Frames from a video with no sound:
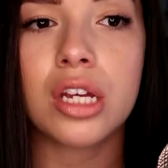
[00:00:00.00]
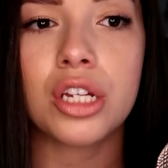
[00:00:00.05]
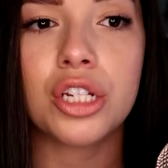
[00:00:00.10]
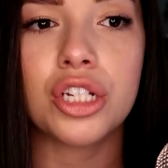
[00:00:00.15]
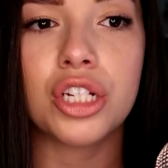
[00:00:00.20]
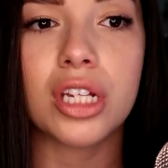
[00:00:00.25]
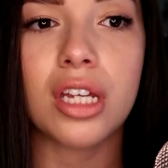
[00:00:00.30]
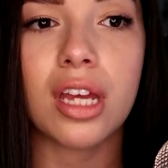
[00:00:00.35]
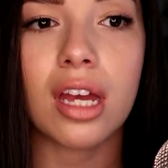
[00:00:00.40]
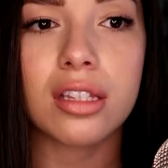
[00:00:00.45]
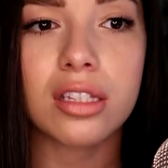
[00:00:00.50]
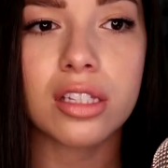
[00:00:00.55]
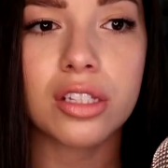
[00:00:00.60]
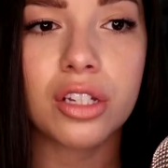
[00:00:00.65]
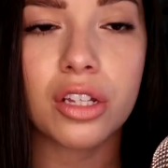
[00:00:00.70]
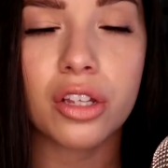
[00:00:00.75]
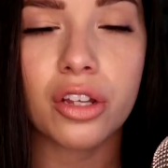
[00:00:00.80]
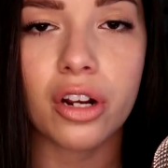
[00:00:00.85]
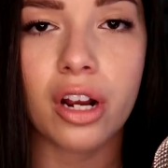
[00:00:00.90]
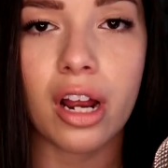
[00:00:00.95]
She gets
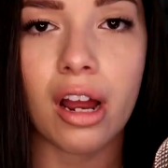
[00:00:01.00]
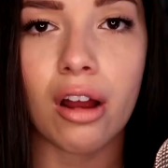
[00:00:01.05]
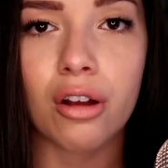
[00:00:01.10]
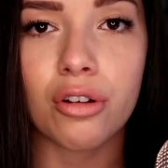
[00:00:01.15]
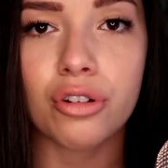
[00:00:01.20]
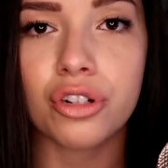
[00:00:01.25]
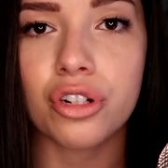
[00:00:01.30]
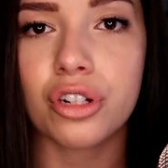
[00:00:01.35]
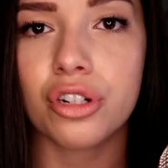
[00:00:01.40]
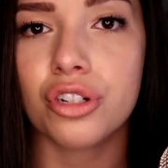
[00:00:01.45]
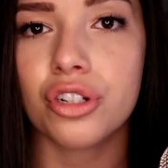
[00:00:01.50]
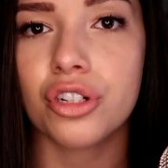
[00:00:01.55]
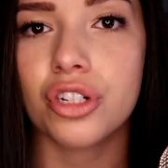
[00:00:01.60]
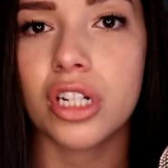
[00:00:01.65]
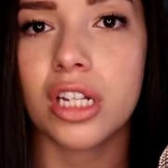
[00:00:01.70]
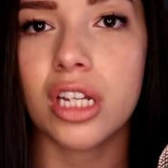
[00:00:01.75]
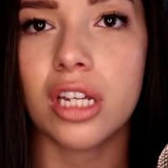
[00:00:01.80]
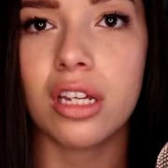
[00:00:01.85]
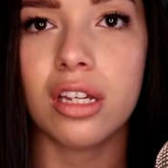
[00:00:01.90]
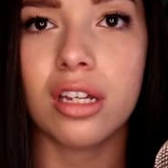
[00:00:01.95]
to their house.
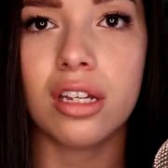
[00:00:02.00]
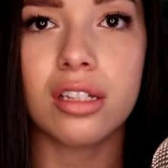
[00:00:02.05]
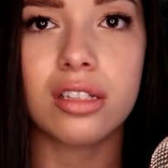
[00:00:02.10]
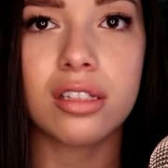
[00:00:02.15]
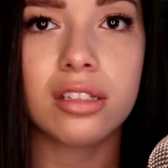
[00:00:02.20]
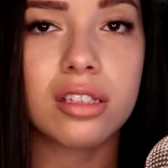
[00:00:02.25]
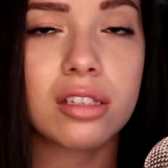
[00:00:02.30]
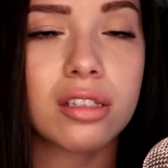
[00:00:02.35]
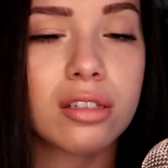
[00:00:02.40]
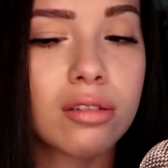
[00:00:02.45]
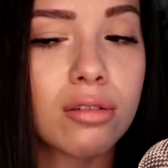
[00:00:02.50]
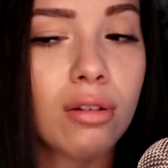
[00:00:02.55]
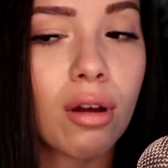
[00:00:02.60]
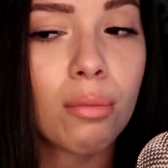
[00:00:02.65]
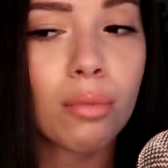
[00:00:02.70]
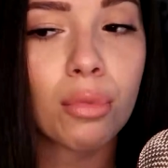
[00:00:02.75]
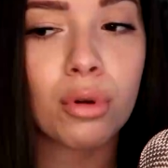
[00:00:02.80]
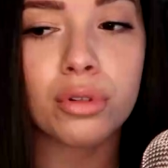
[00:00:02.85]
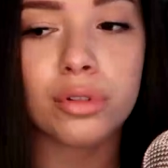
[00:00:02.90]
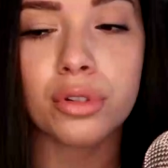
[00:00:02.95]
She
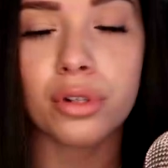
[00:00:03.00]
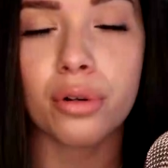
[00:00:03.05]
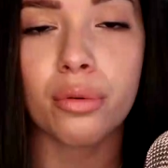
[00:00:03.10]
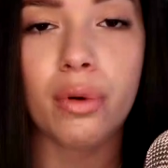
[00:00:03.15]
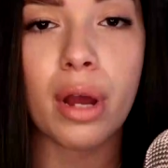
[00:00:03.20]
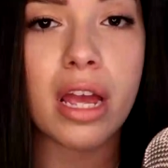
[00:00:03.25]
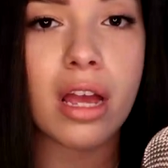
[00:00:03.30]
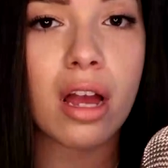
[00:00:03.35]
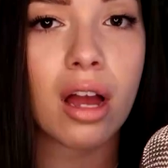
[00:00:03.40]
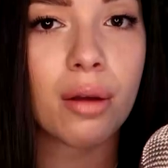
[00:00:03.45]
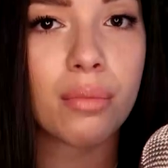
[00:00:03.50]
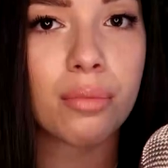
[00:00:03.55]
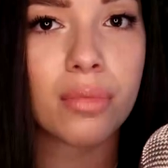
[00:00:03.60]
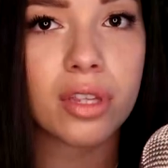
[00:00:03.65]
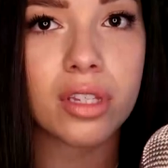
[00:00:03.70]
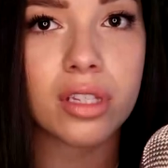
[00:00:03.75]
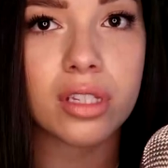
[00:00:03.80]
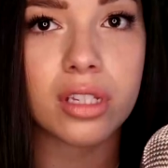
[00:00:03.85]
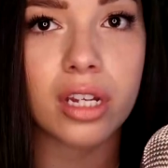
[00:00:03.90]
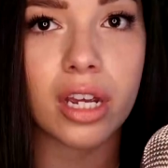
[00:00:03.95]
stumbles her way up
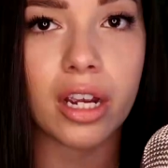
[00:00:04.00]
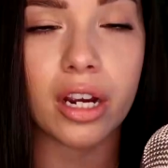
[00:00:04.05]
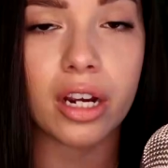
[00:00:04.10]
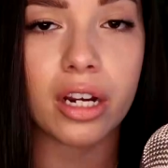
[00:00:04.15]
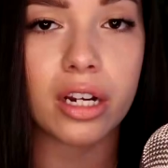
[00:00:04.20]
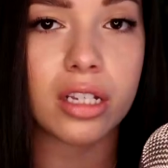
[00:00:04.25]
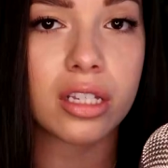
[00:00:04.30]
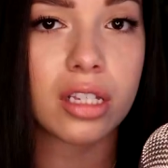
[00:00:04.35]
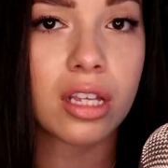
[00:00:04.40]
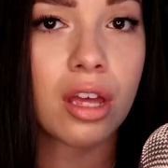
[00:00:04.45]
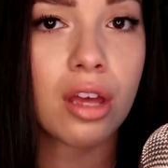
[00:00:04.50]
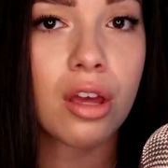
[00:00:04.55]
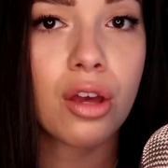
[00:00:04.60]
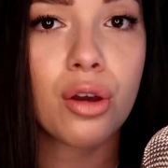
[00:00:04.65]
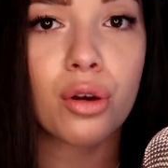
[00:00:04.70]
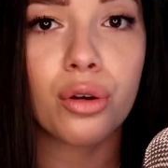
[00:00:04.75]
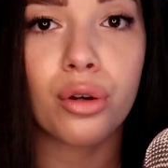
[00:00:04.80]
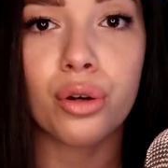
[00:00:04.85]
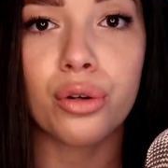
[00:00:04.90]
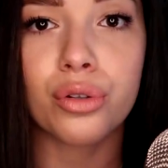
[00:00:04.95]
the stairs,
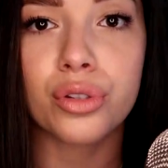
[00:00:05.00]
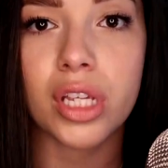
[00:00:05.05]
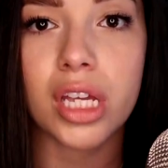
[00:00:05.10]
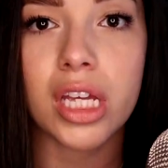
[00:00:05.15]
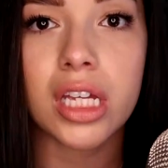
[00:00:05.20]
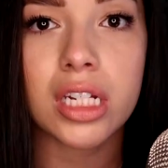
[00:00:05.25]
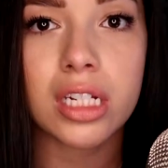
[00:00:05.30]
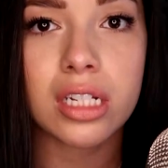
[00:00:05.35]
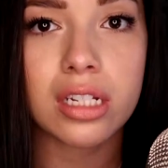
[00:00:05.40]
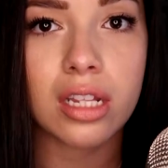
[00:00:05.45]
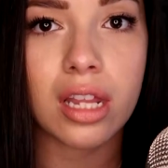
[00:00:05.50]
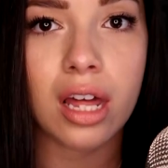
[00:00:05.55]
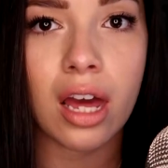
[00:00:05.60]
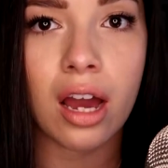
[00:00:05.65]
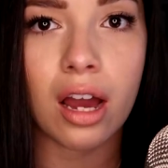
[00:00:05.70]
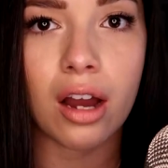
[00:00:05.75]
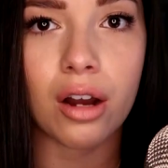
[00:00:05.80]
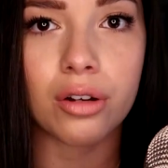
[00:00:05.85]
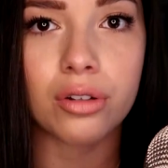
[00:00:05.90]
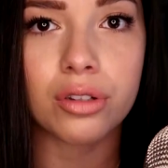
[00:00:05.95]
goes into the
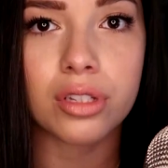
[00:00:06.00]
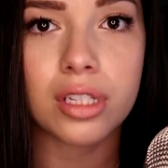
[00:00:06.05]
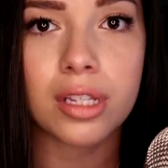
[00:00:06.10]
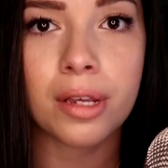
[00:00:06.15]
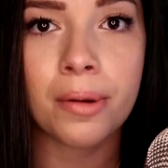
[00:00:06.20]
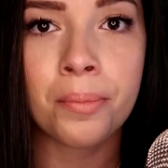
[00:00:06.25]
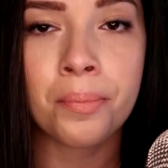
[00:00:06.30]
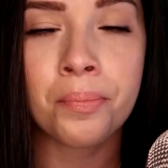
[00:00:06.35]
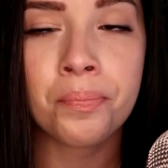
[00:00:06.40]
house,